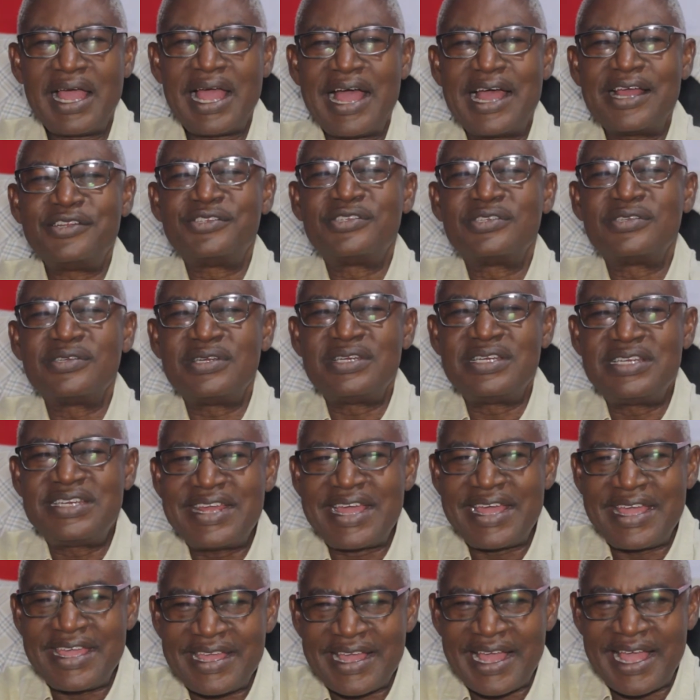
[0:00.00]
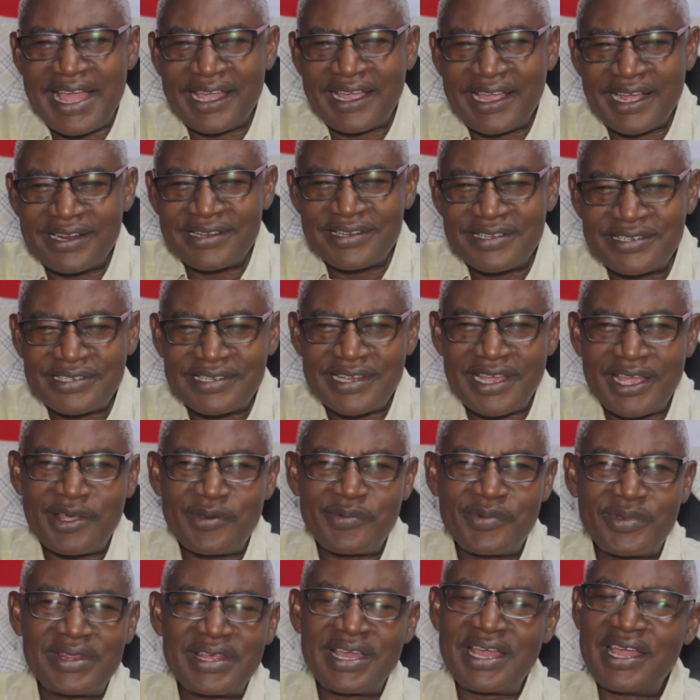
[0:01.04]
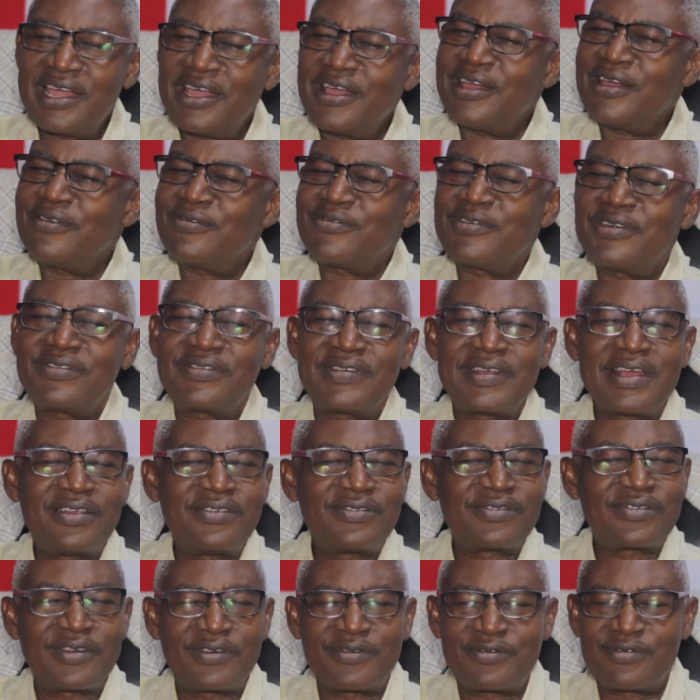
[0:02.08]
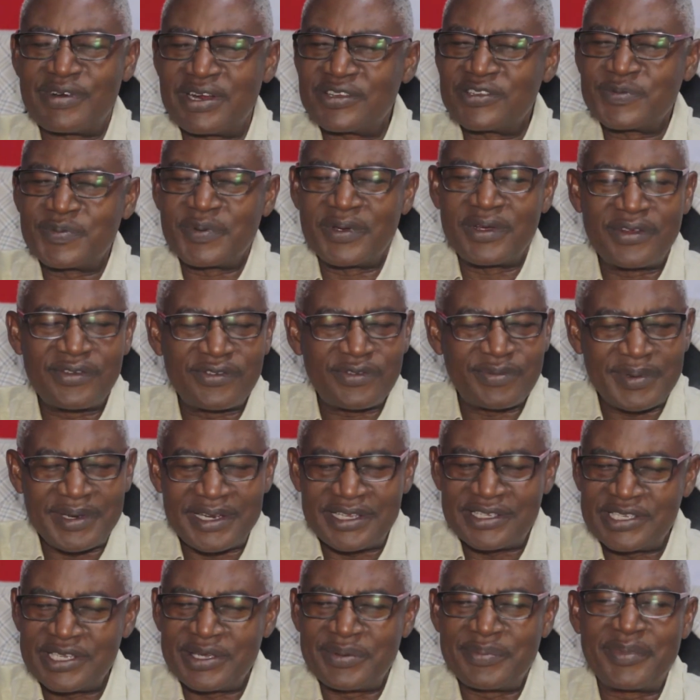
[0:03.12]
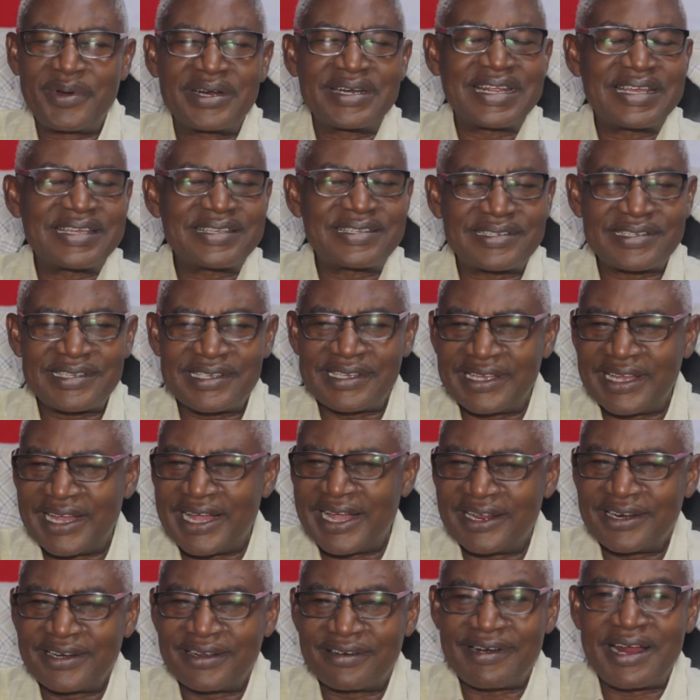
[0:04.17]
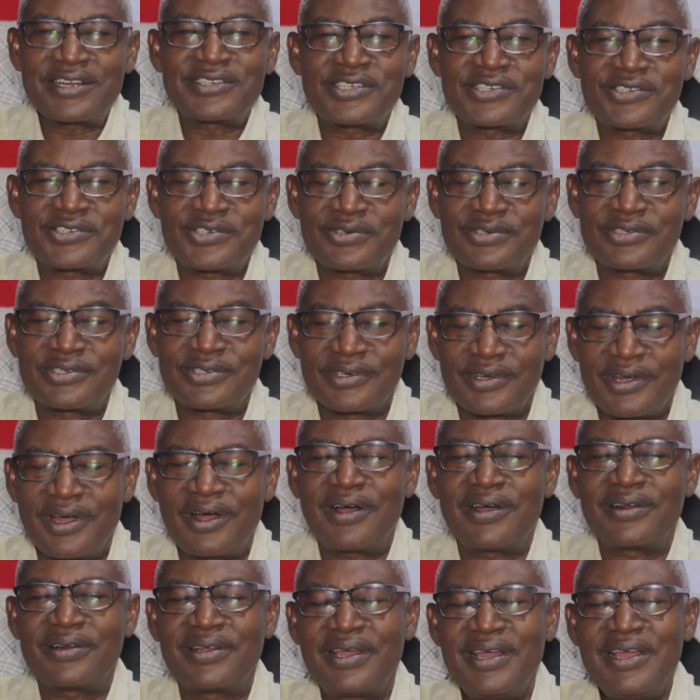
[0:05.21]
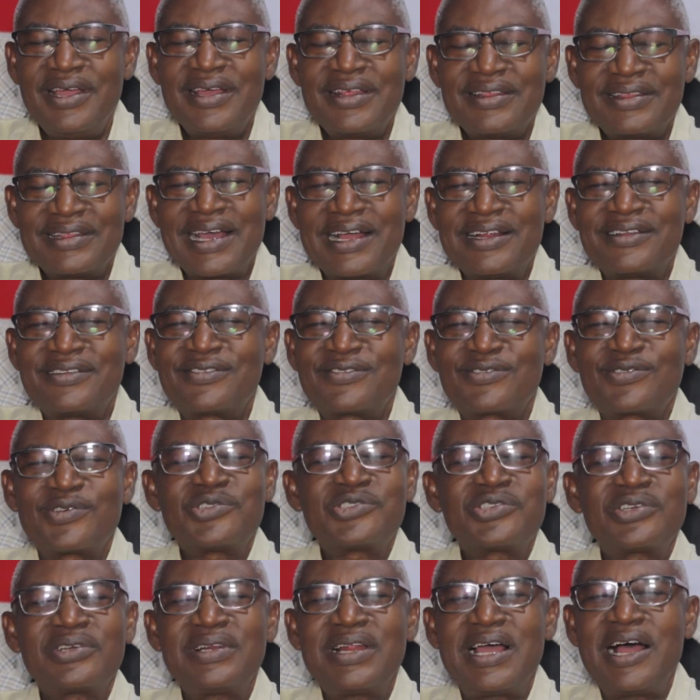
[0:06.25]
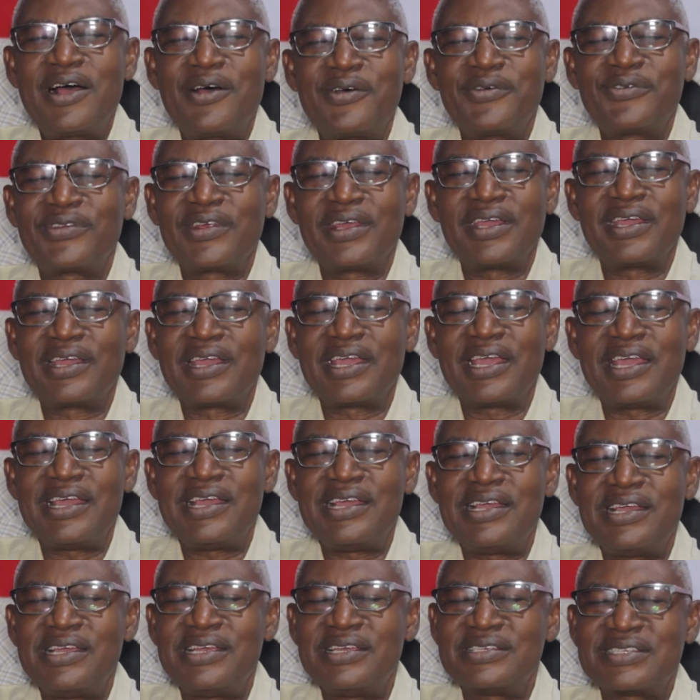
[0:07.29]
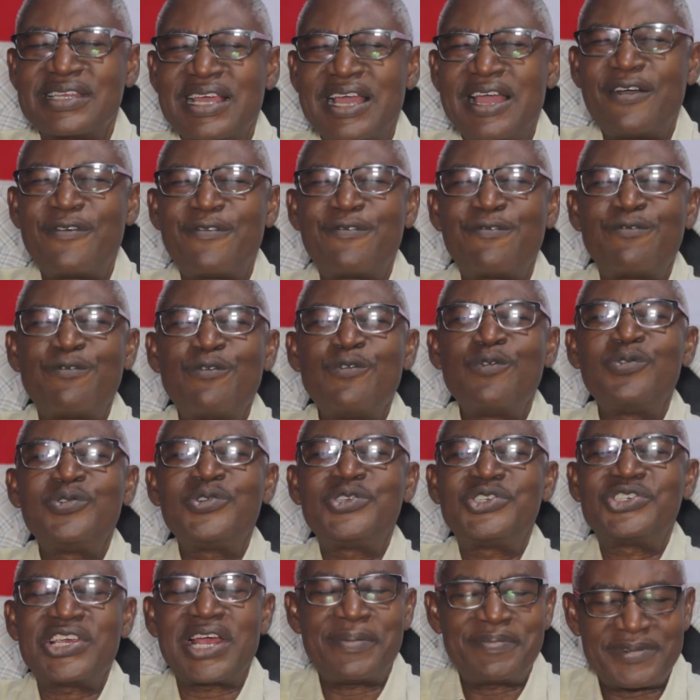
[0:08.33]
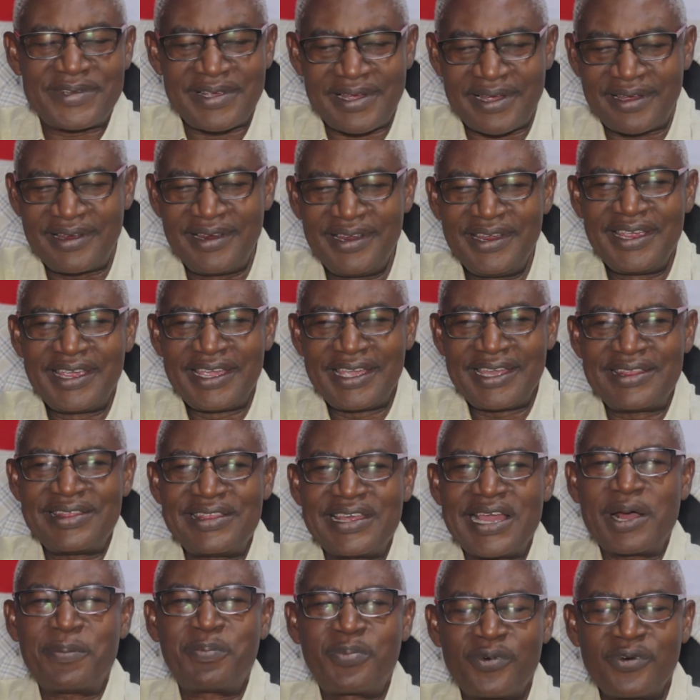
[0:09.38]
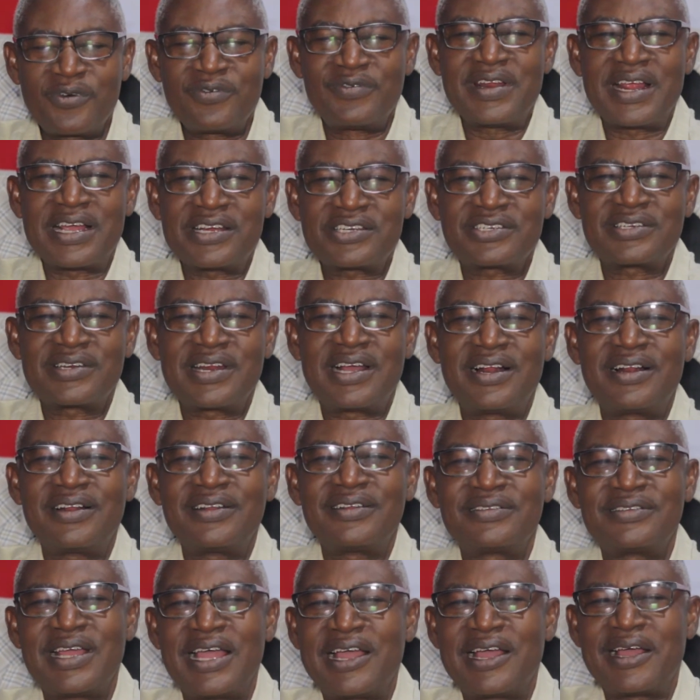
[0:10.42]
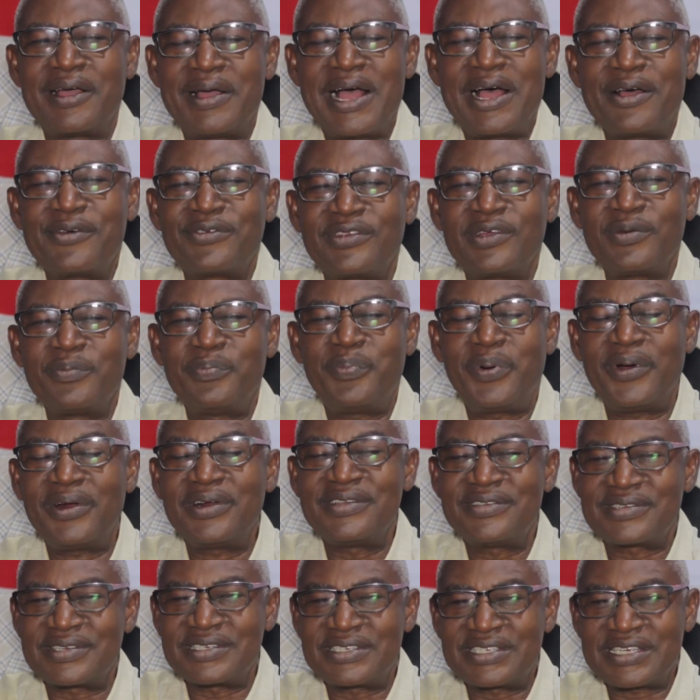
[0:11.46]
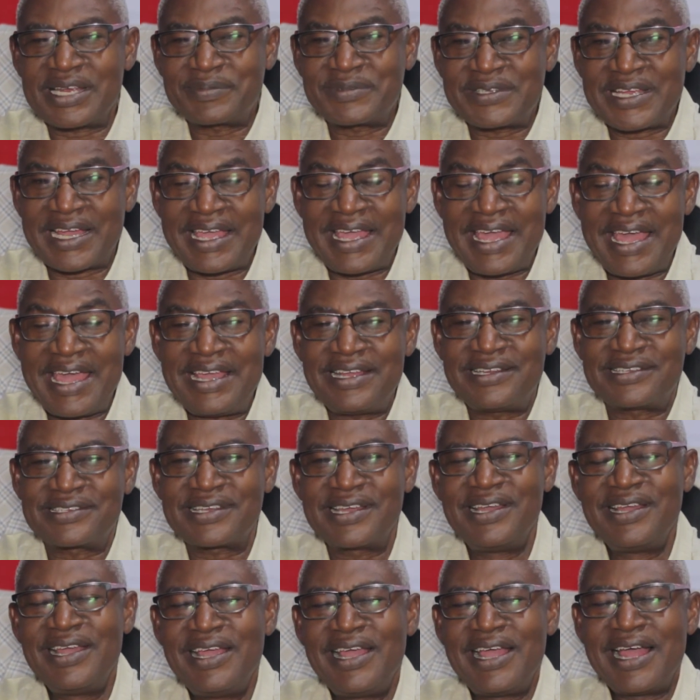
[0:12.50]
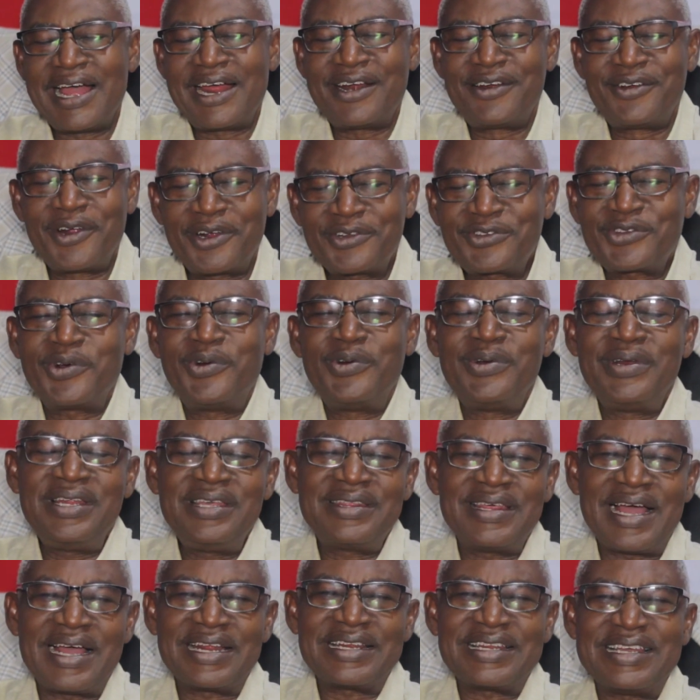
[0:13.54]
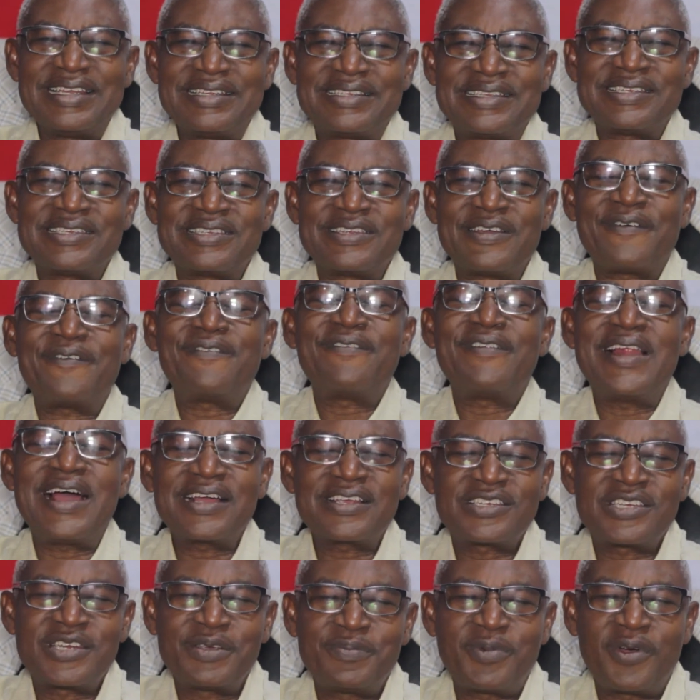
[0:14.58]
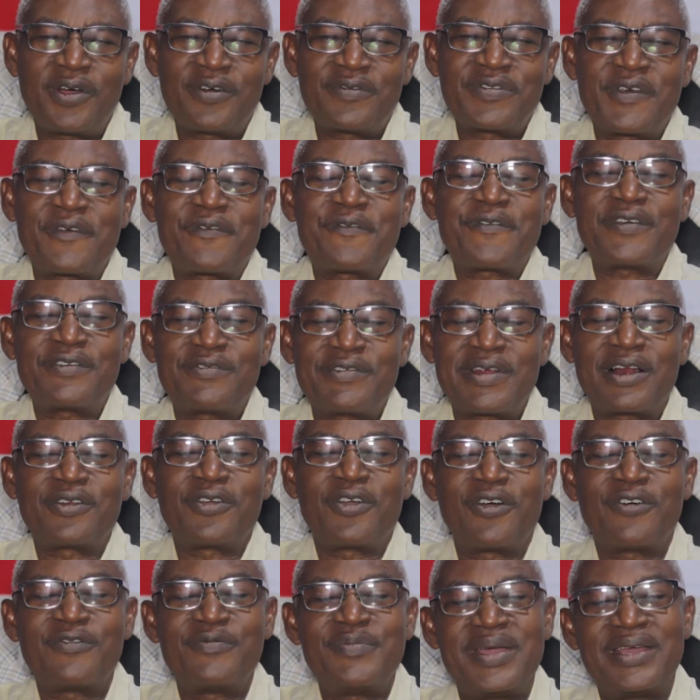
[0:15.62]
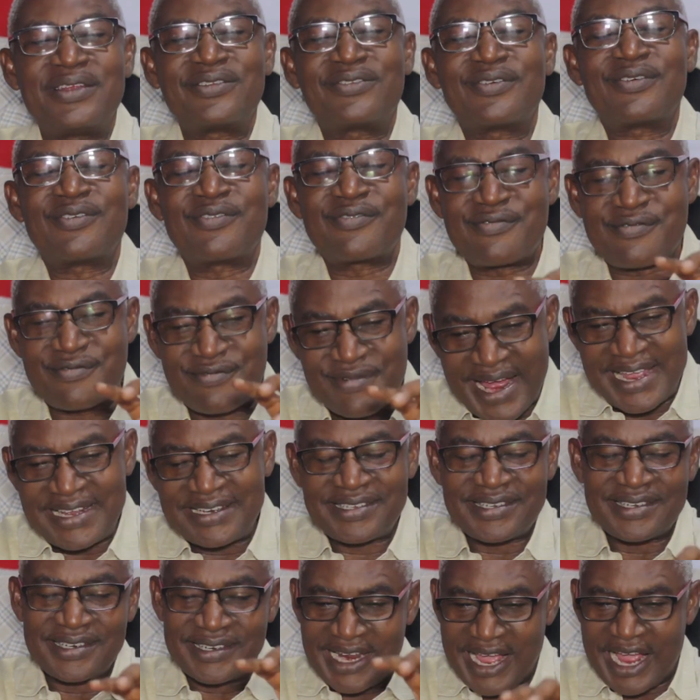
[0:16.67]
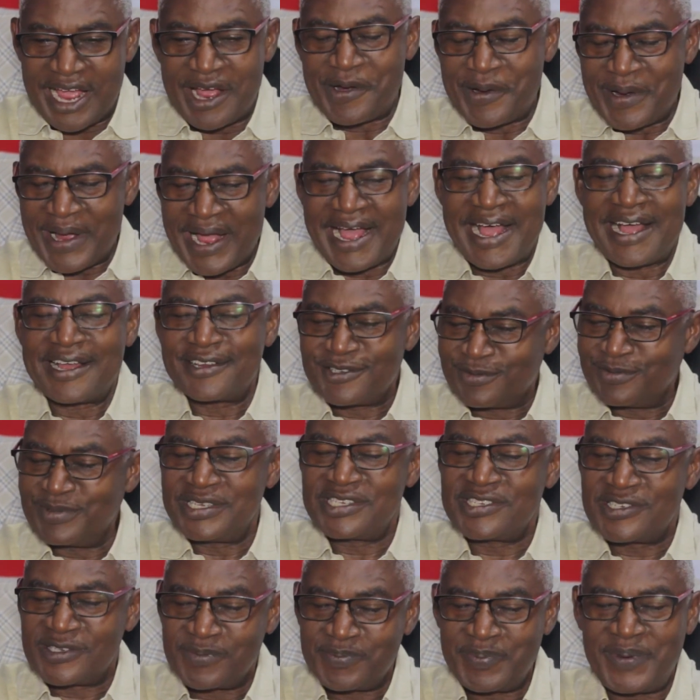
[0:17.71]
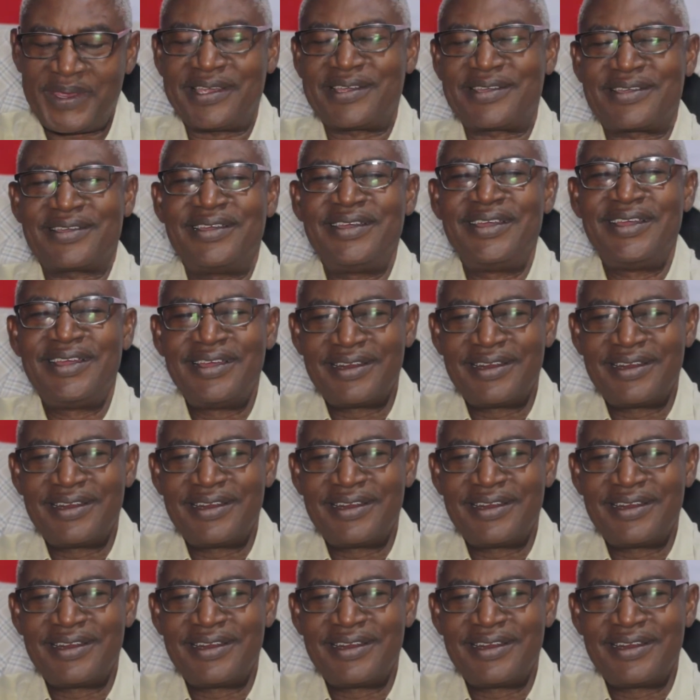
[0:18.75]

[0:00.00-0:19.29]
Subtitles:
And today I can say with every sense of responsibility, modesty, and gratitude to God that social housing is a full chapter in the approved national housing policy, chapter 8. And not only that, it is a flagship of the federal government right now as we speak.